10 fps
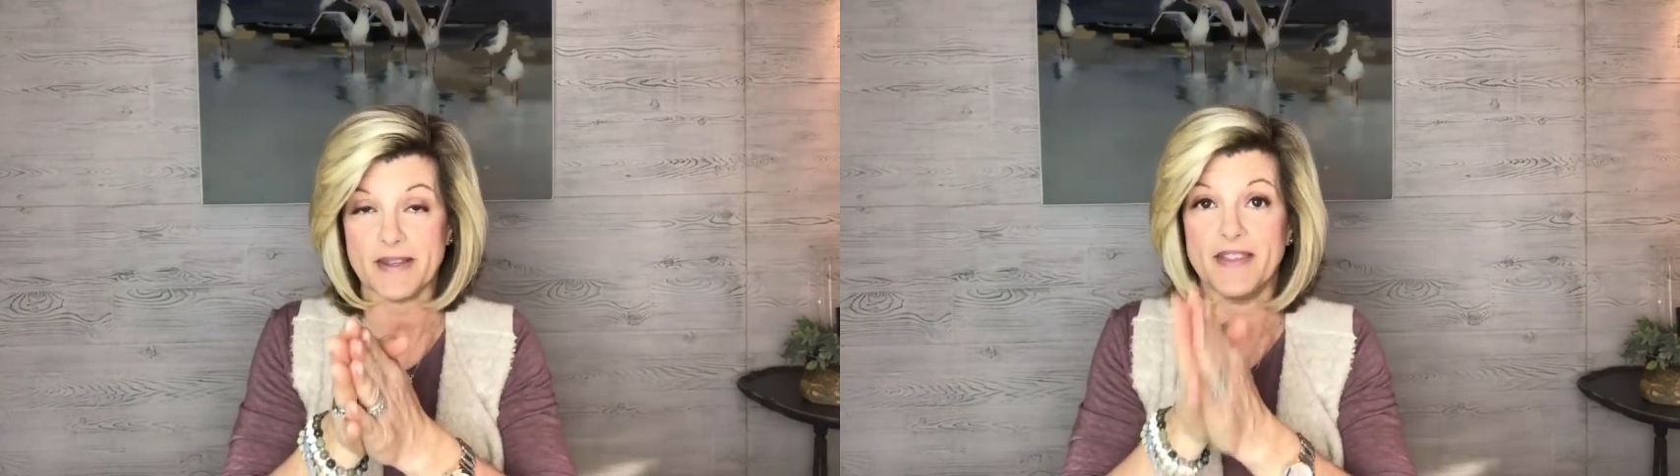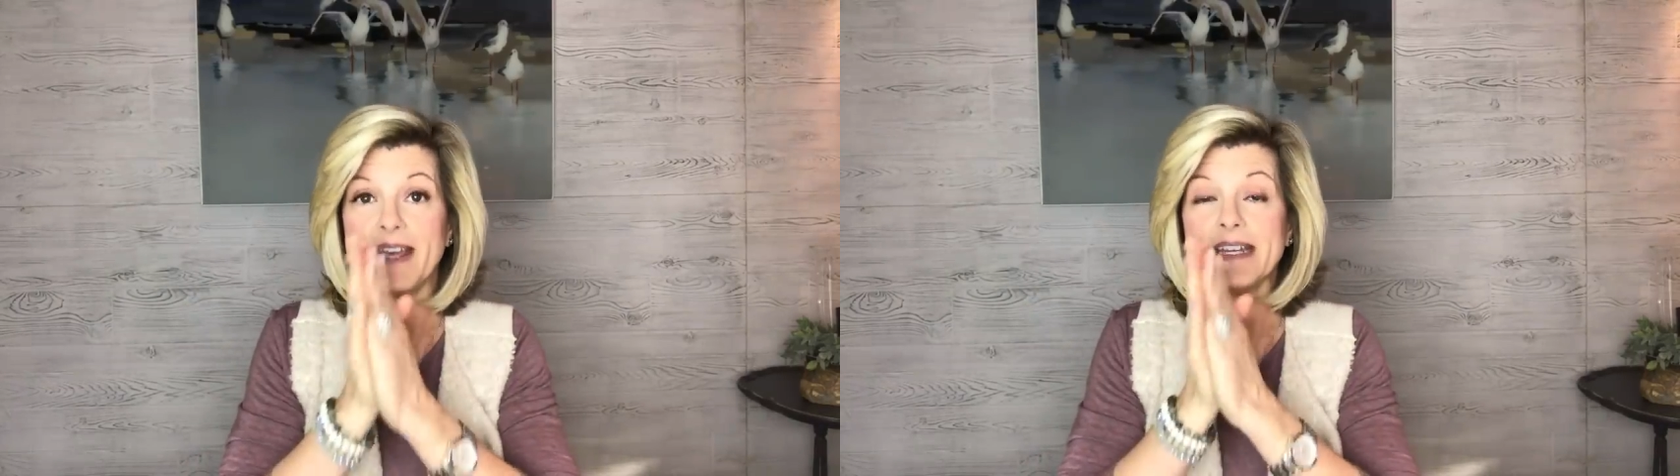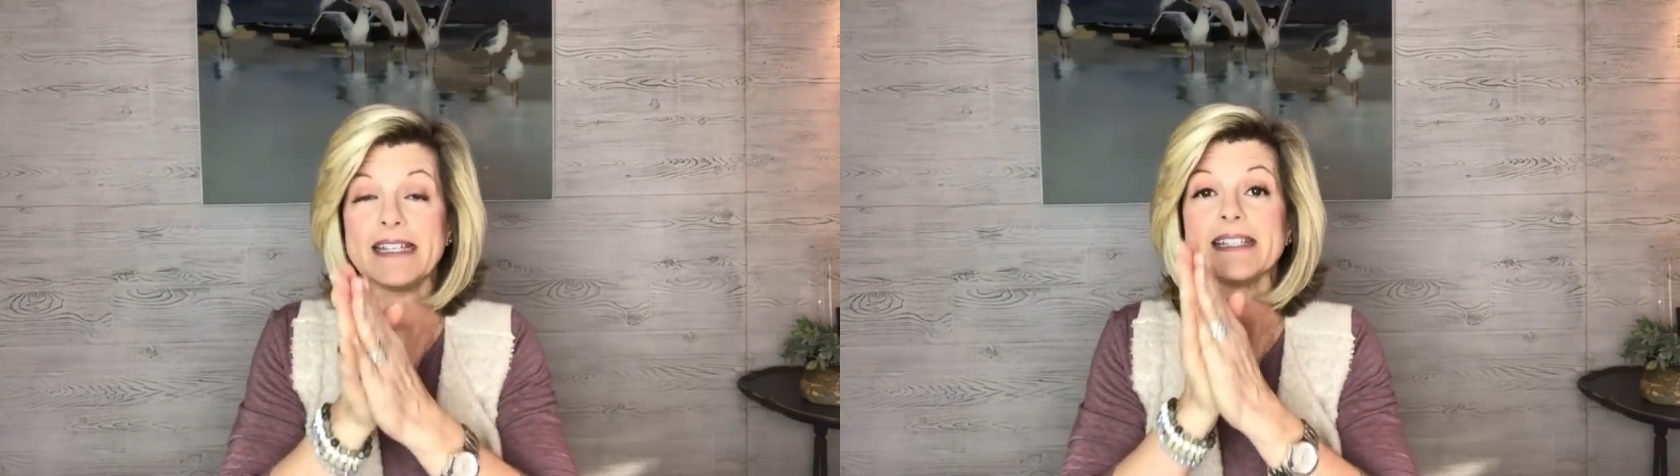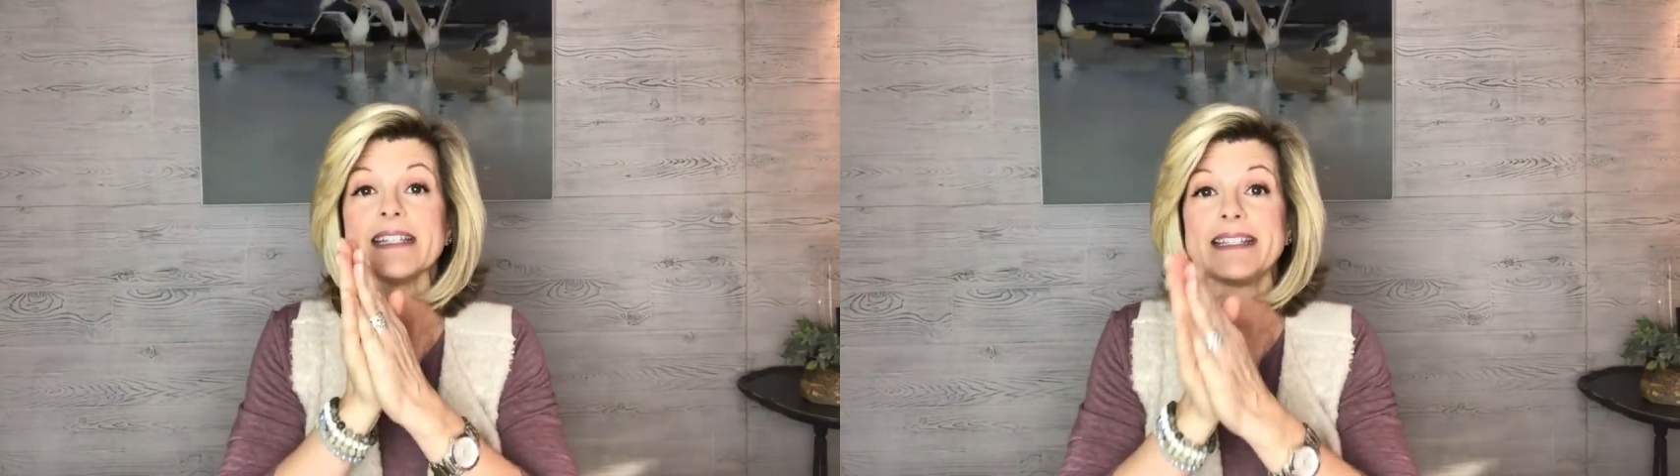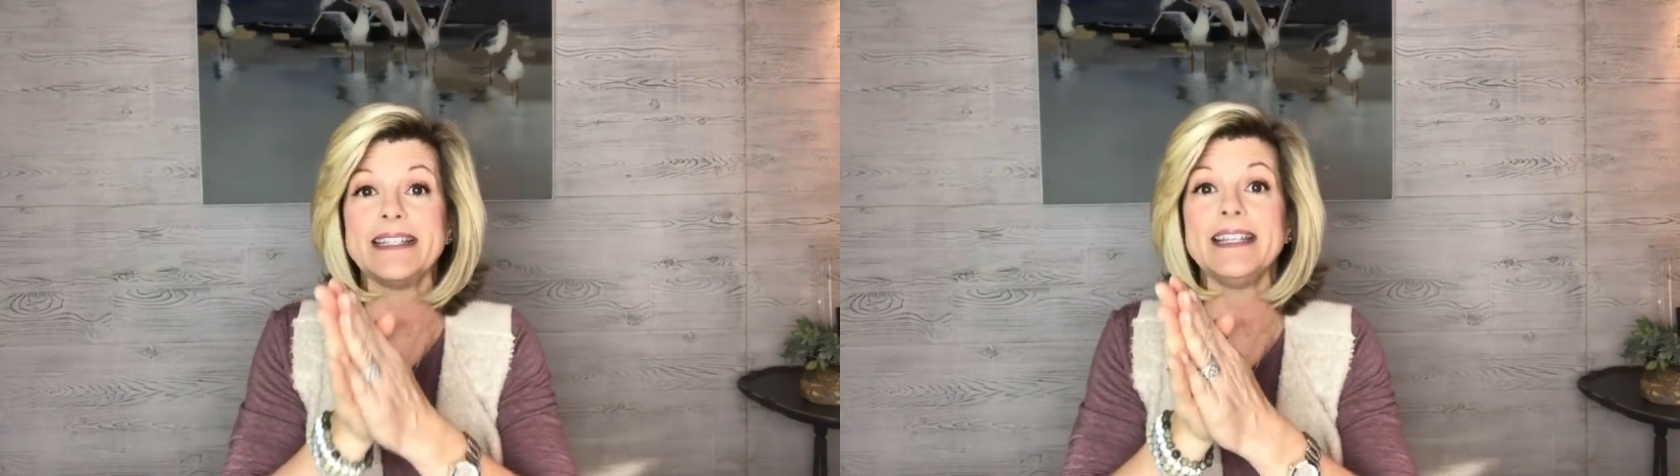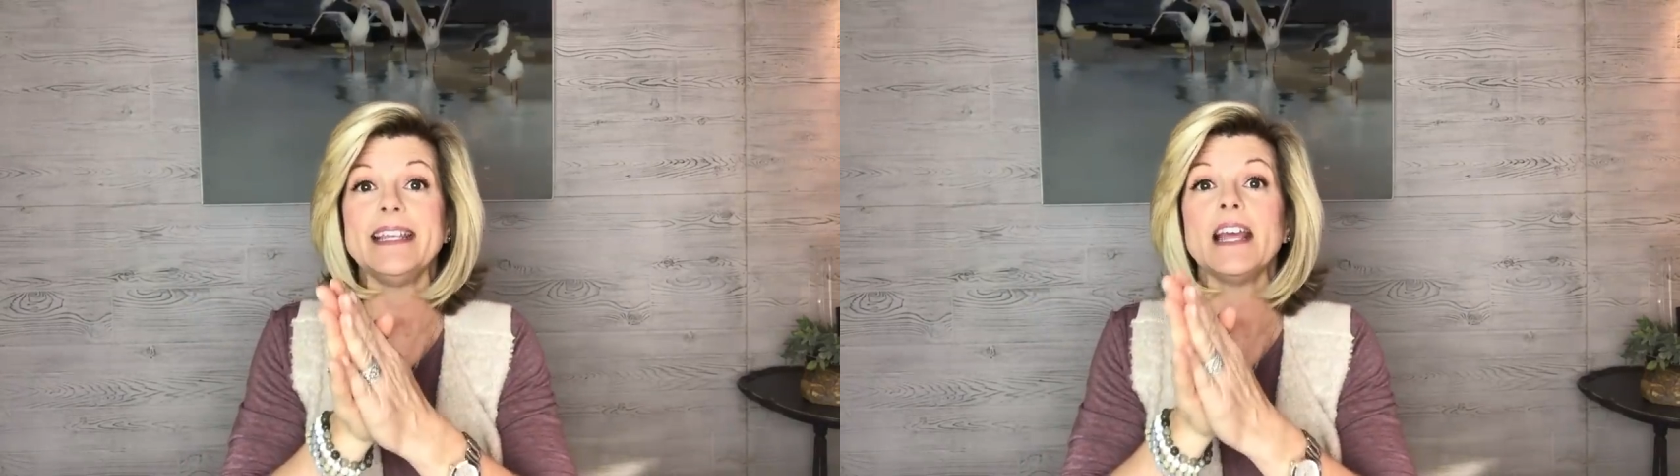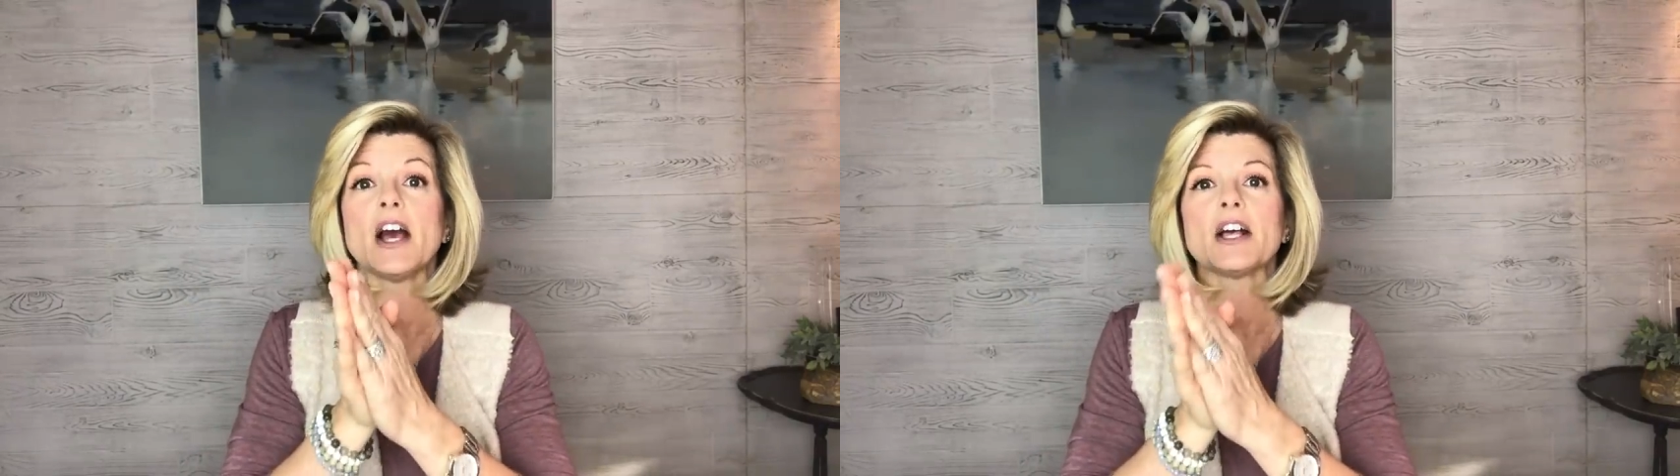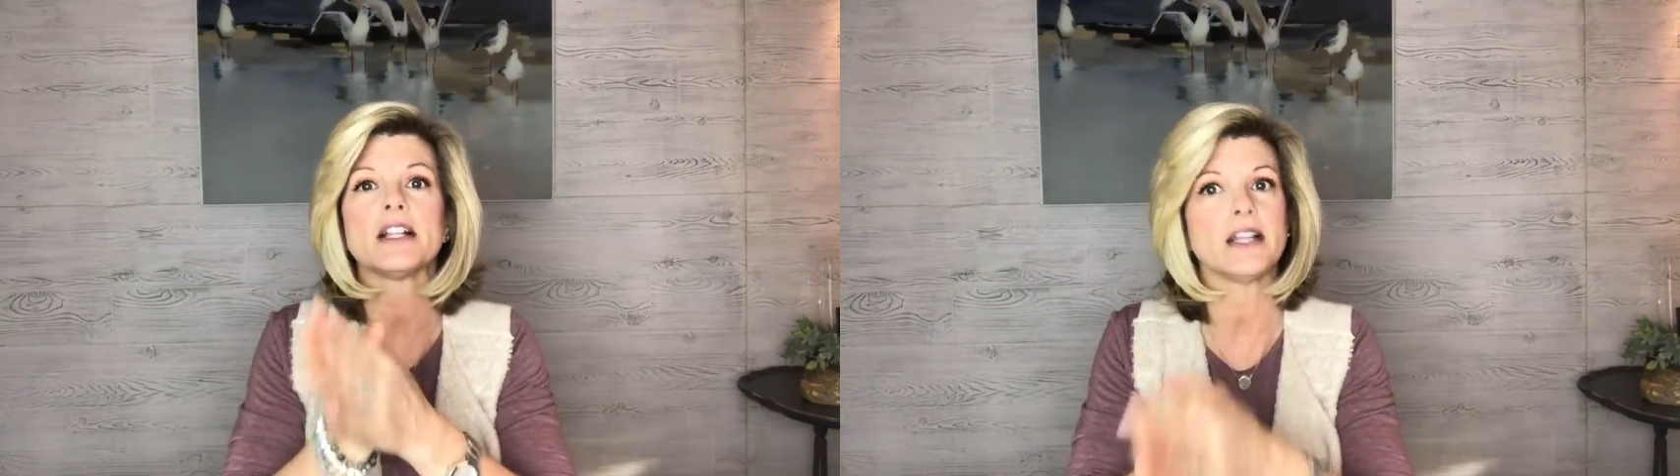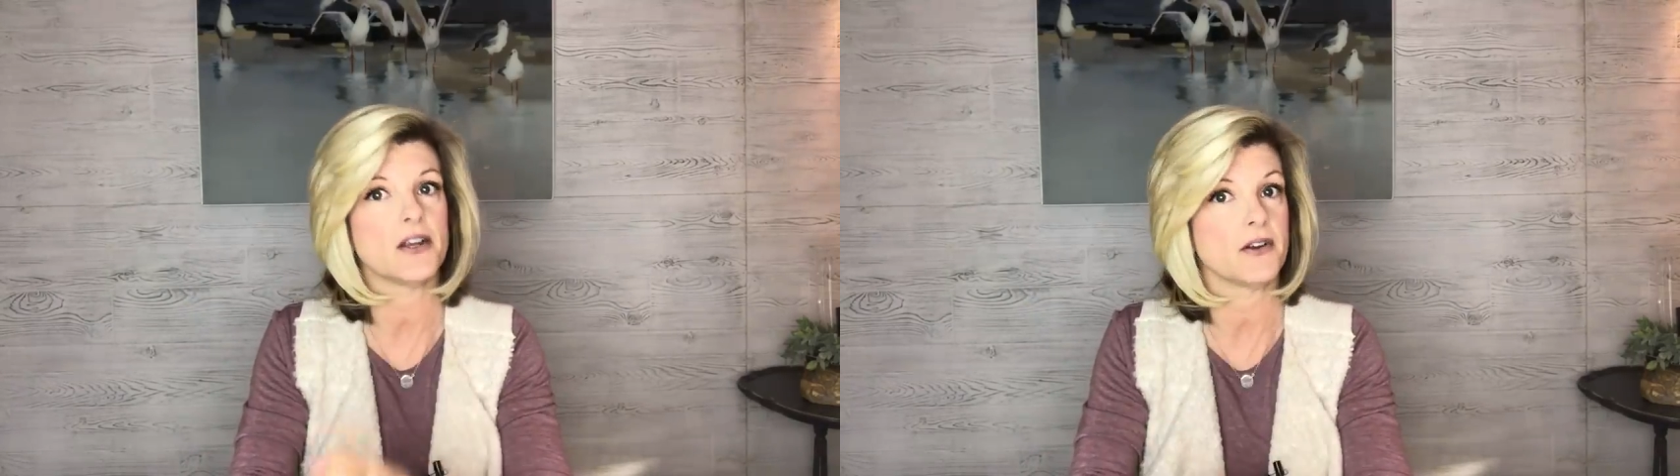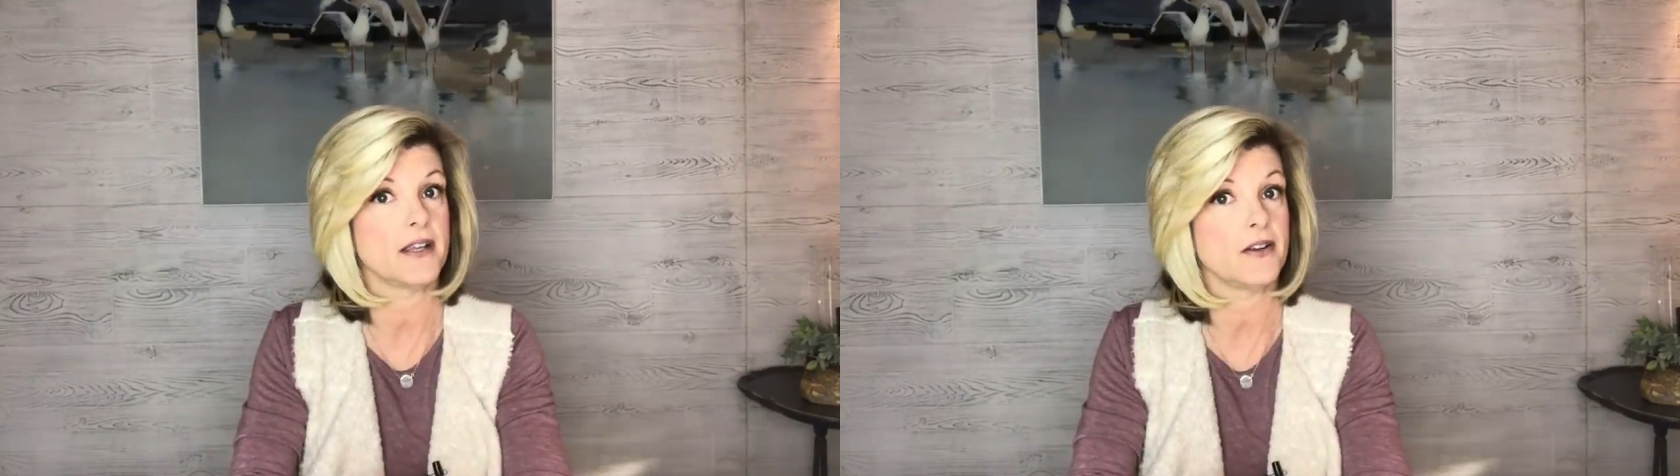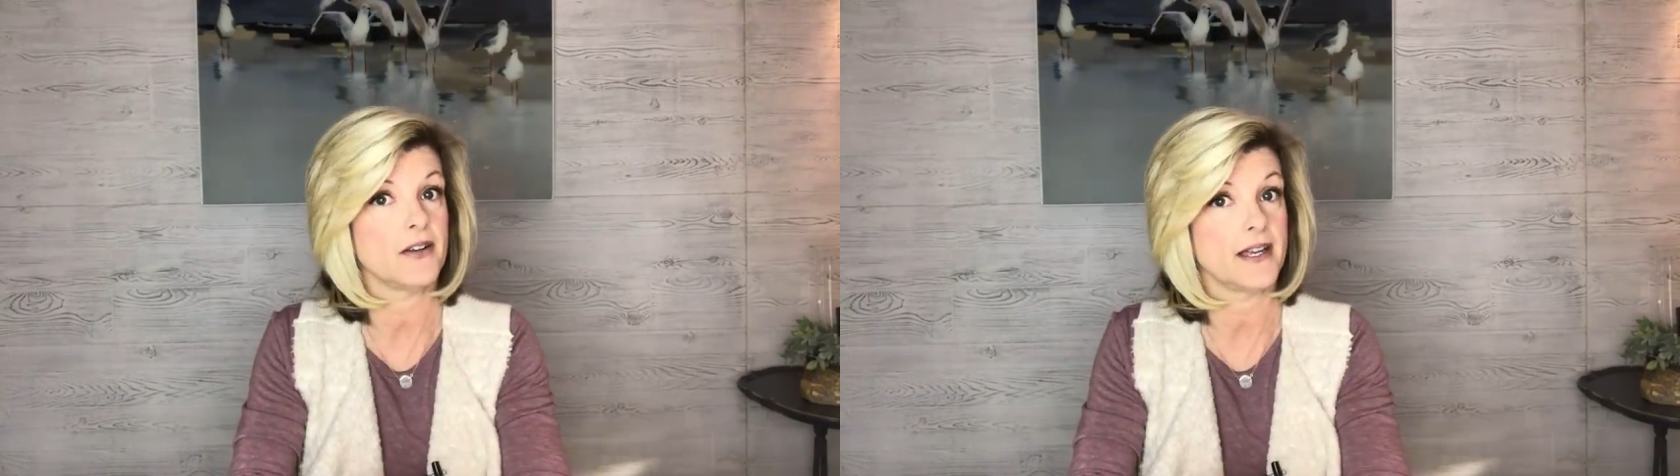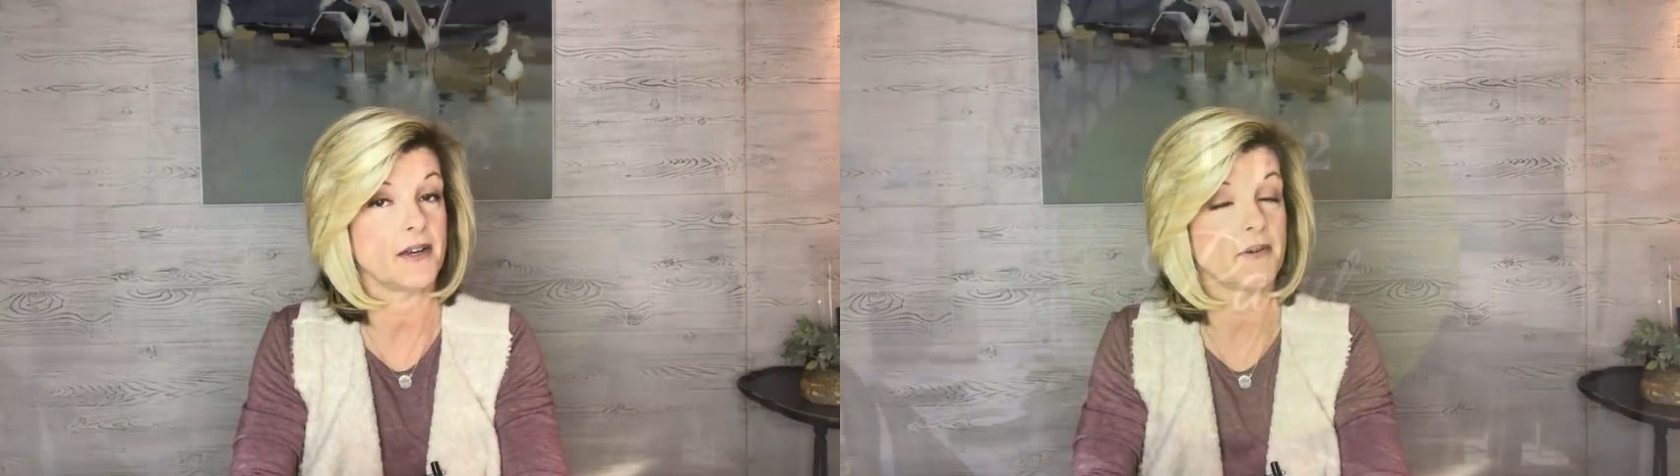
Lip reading: and that is decluttering your dining